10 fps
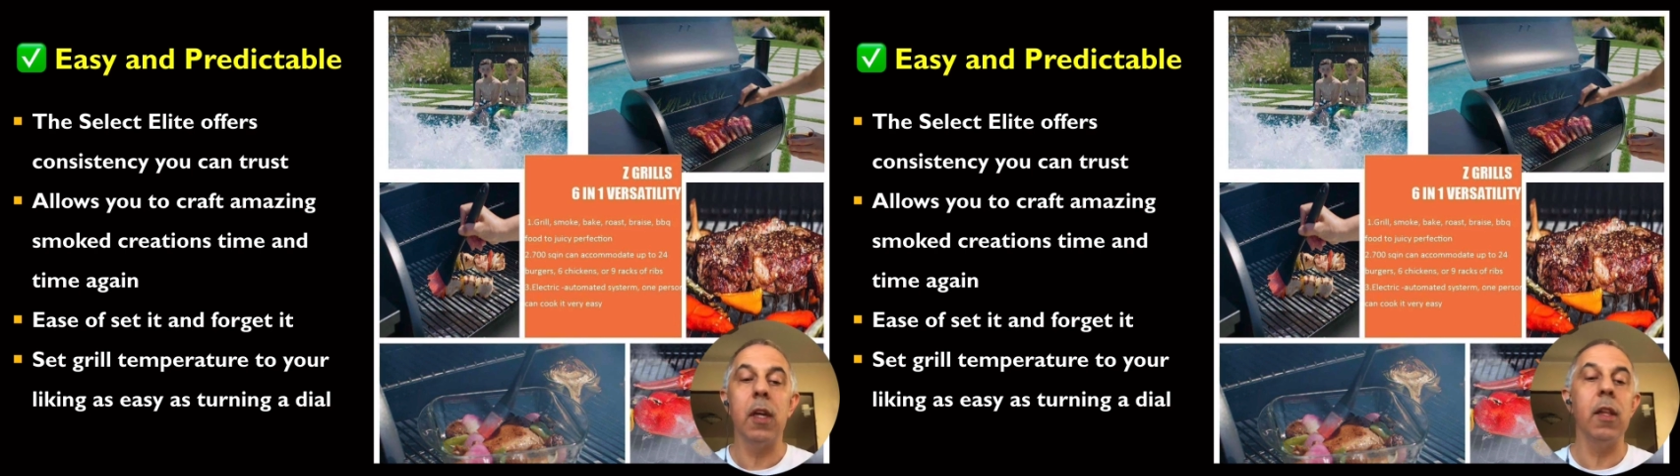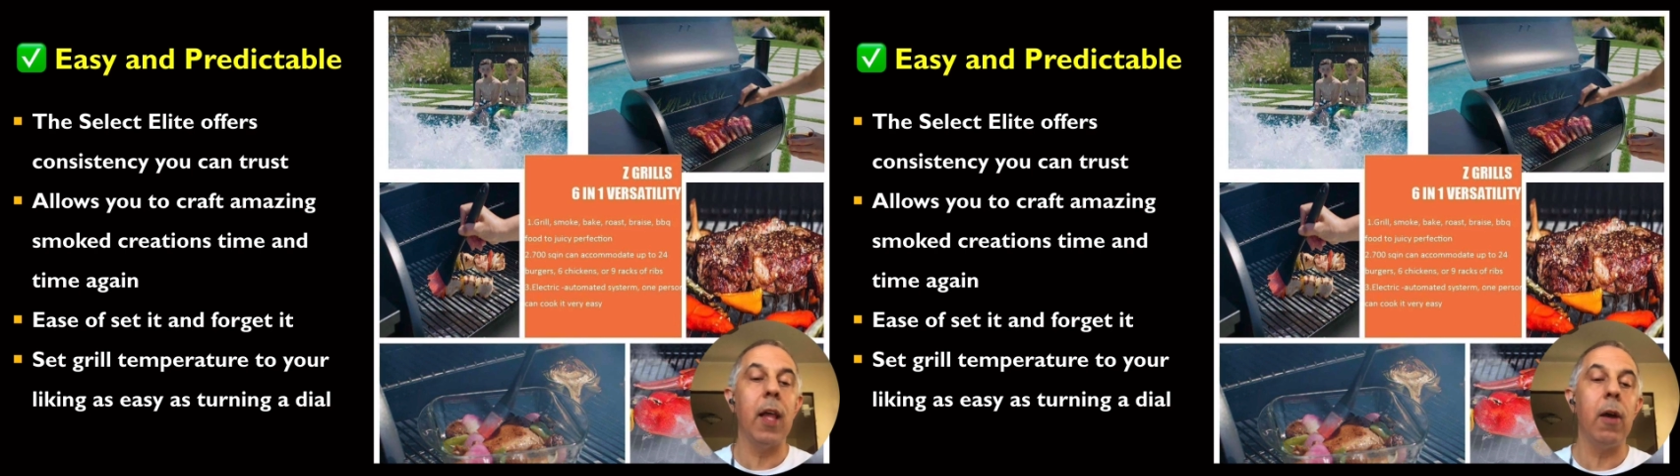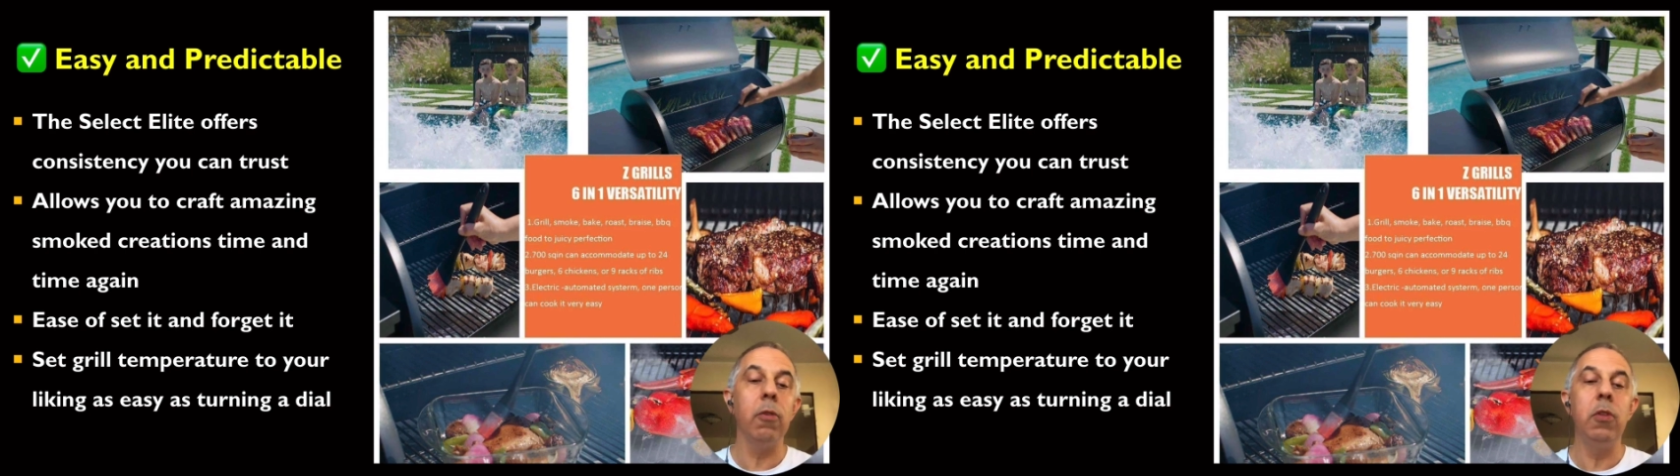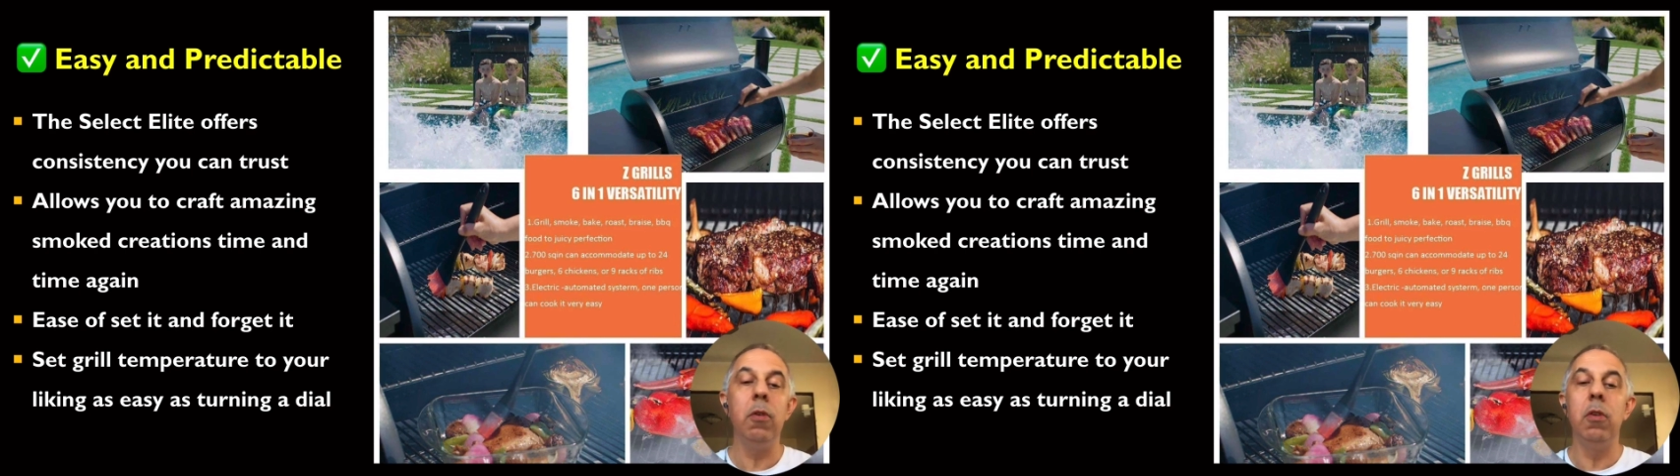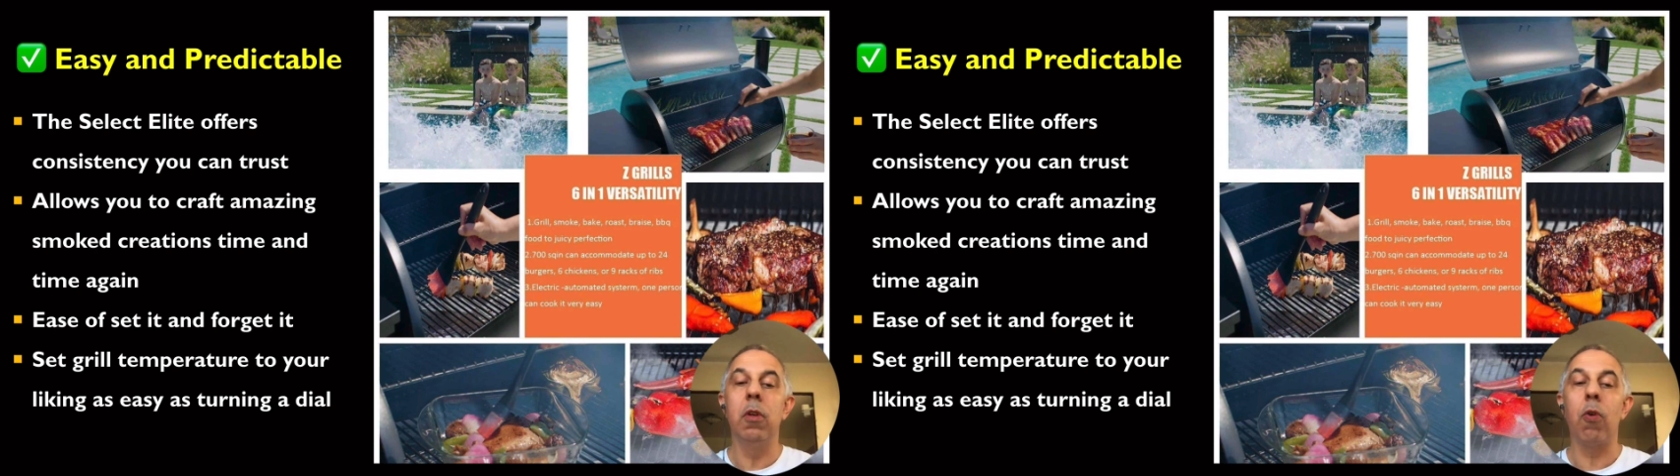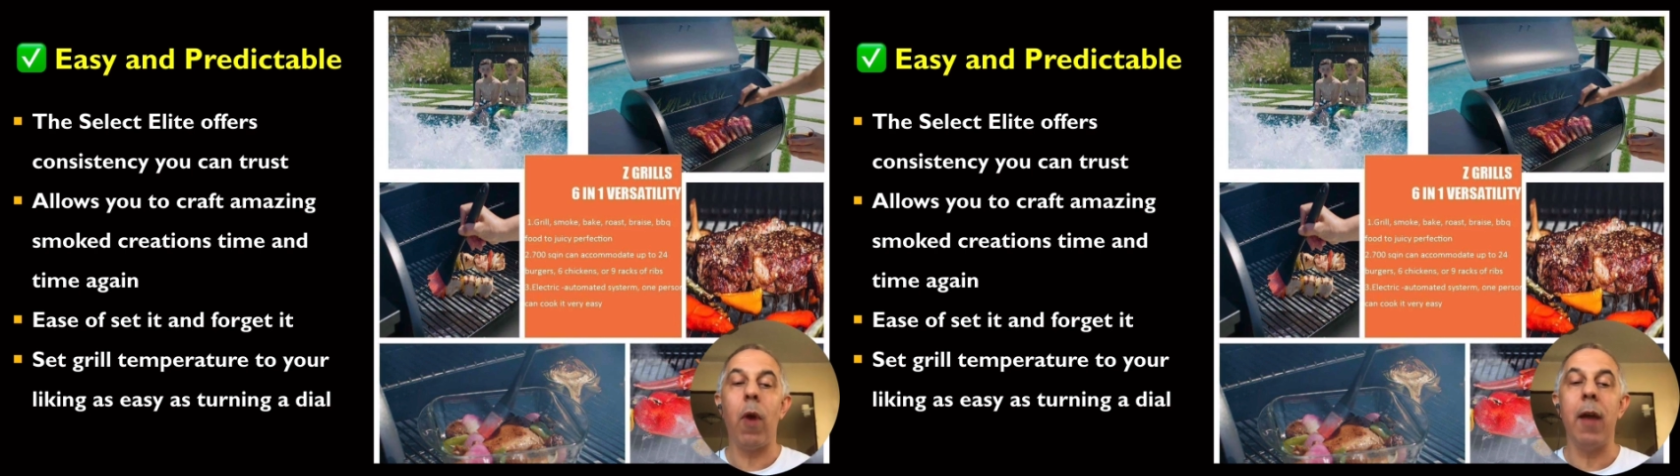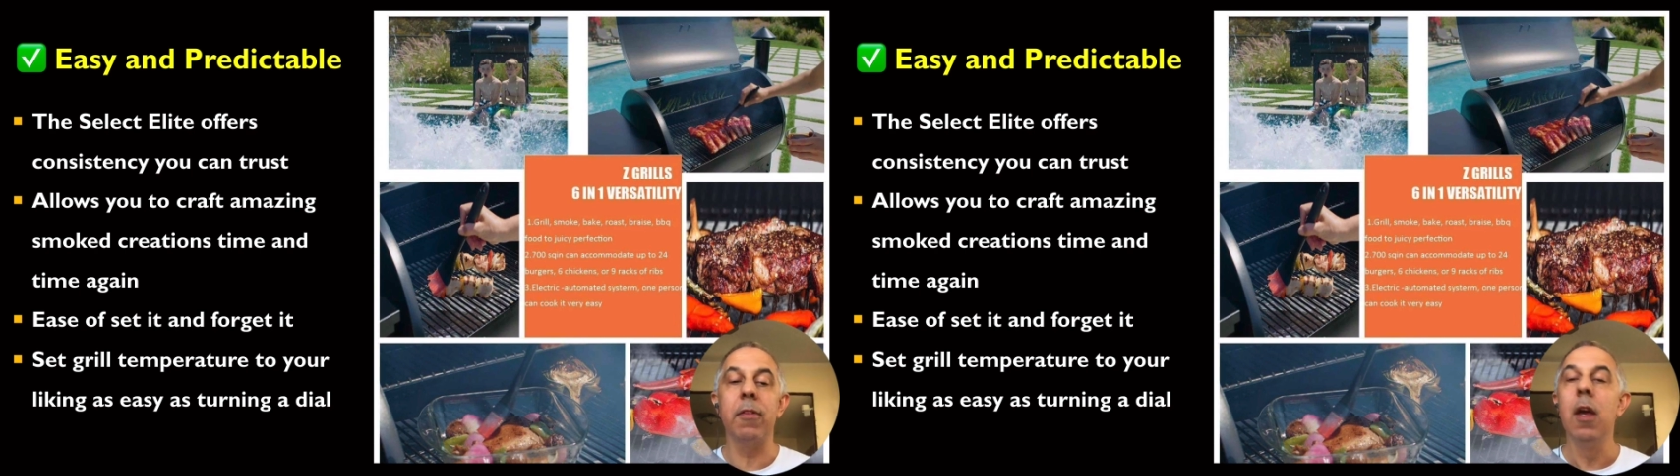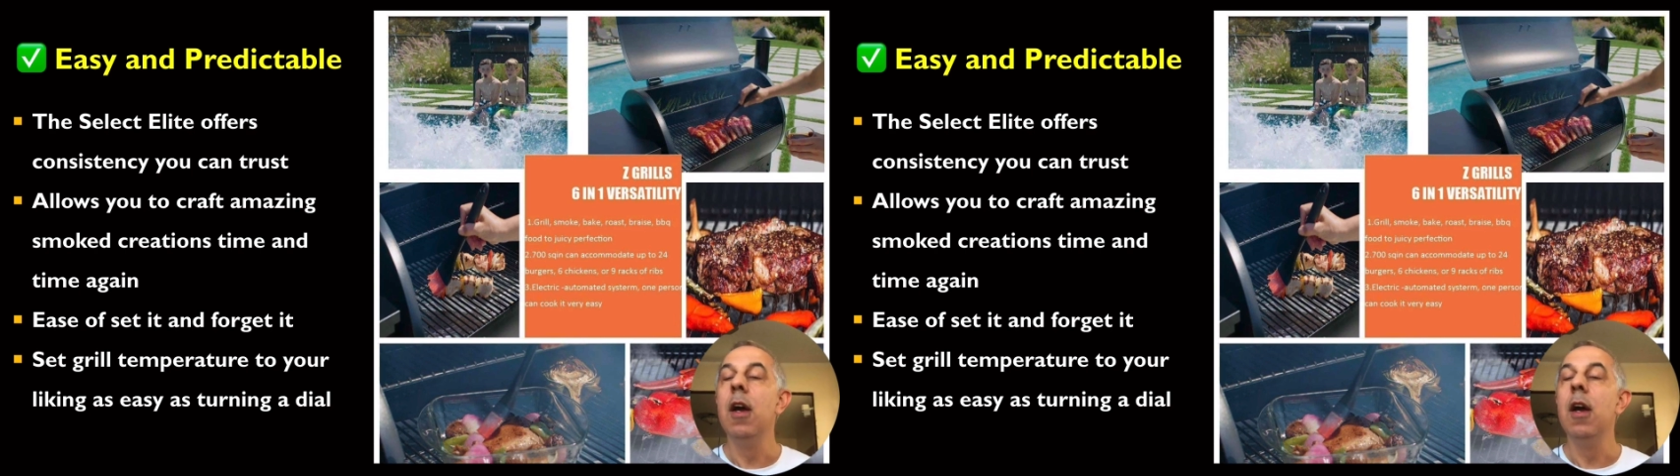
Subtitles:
It allows you to craft